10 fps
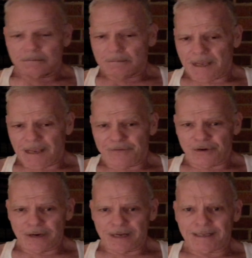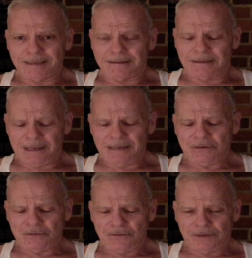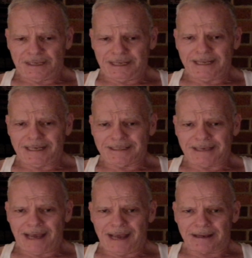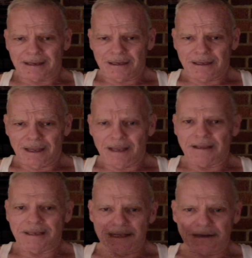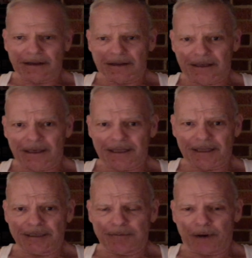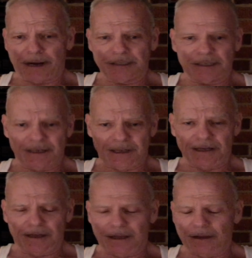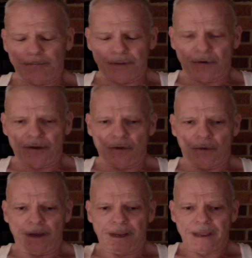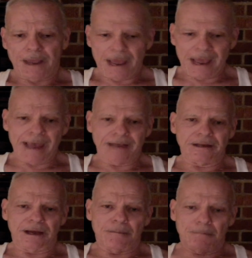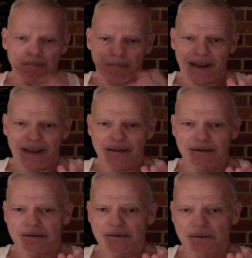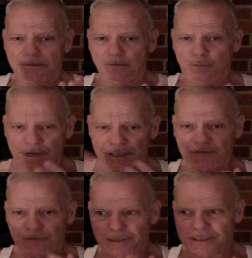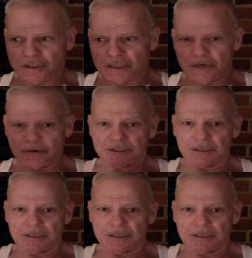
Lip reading: If you're into getting a DAC, get this Bryston. It'll blow you away. And my wish for this year is